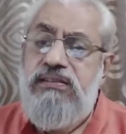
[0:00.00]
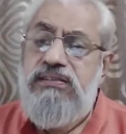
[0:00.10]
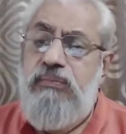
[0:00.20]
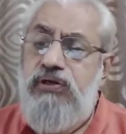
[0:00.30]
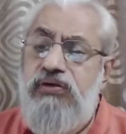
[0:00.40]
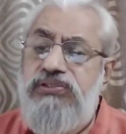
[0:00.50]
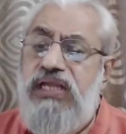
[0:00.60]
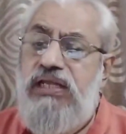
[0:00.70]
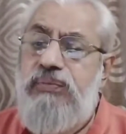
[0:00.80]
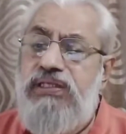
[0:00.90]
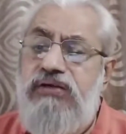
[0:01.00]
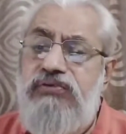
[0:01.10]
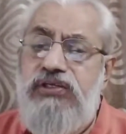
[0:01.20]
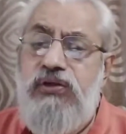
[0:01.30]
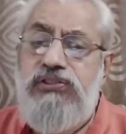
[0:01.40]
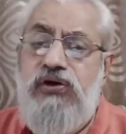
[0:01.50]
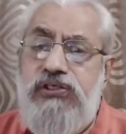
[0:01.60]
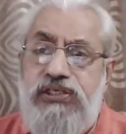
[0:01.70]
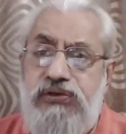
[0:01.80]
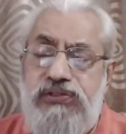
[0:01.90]
Somebody was telling me the video is
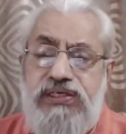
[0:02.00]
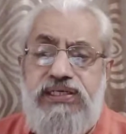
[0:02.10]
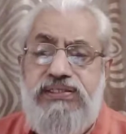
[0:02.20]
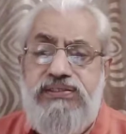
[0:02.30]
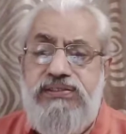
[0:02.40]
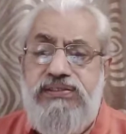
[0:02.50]
not yet on the net.